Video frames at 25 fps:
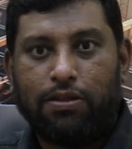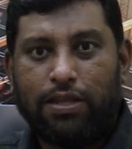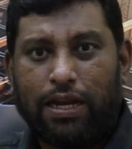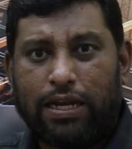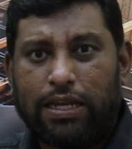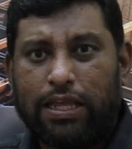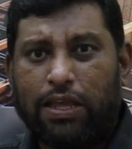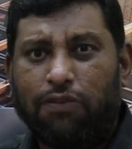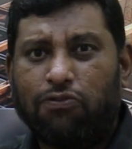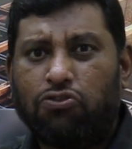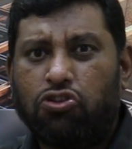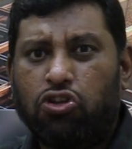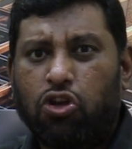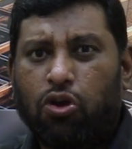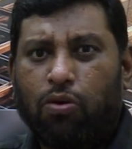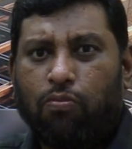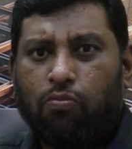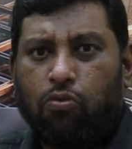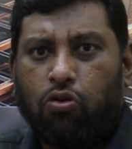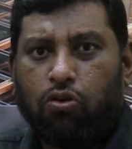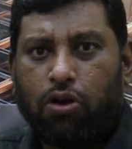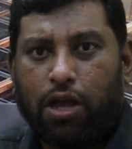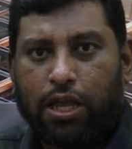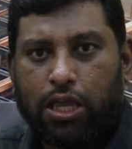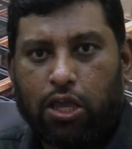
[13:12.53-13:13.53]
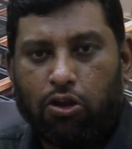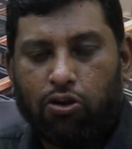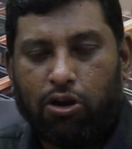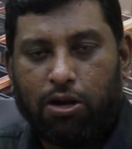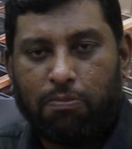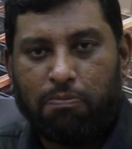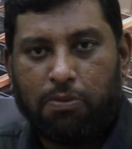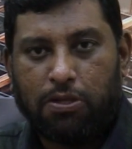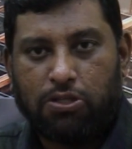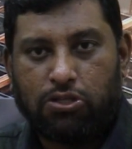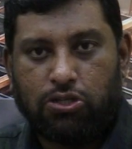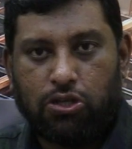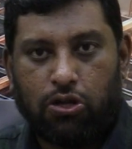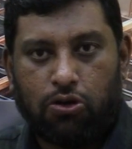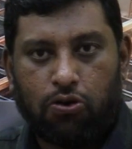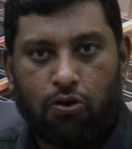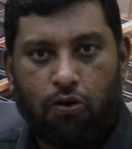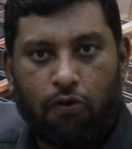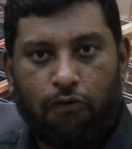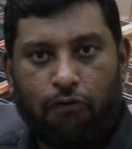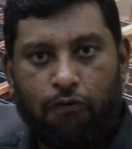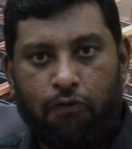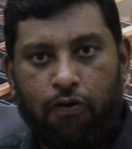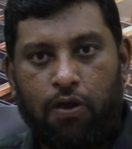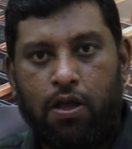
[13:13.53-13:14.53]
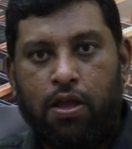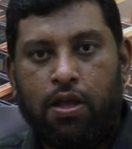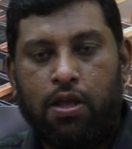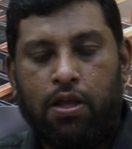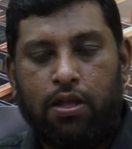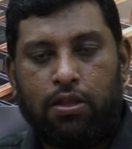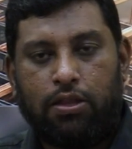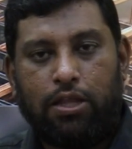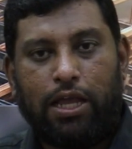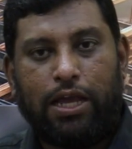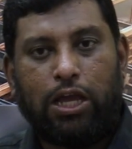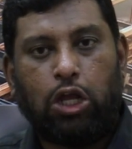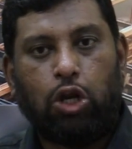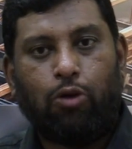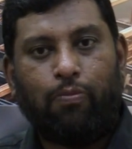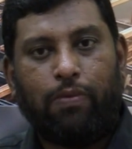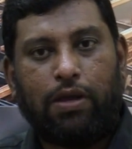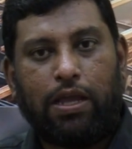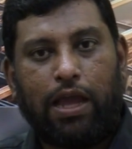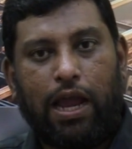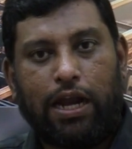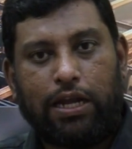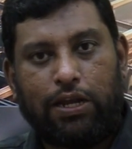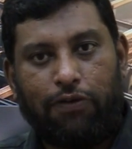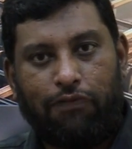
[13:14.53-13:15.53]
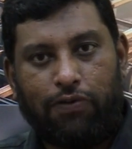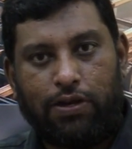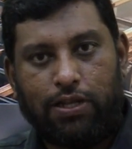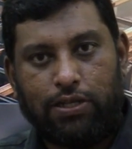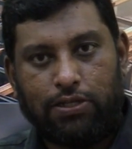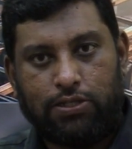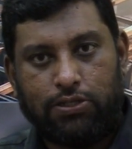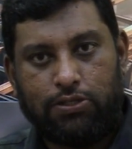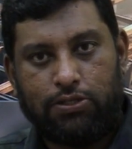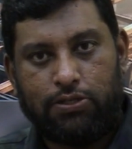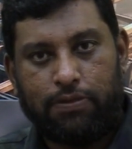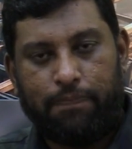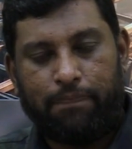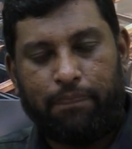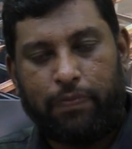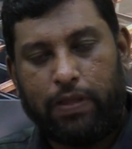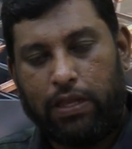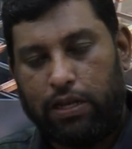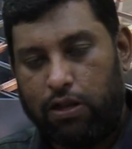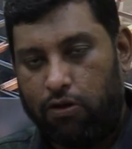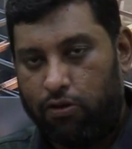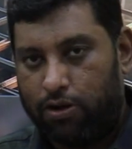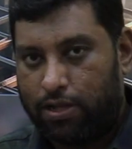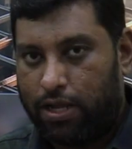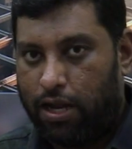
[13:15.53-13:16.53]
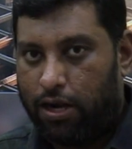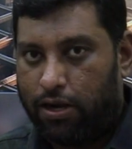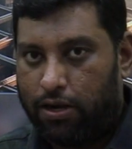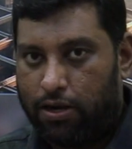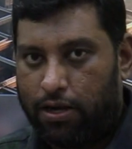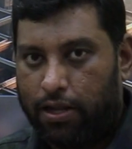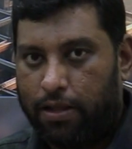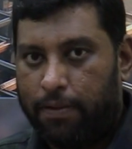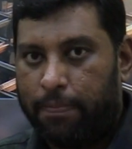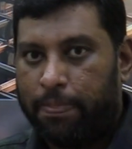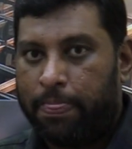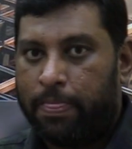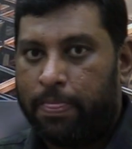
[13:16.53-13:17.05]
That gives you a more accurate picture of the economic activities in our country.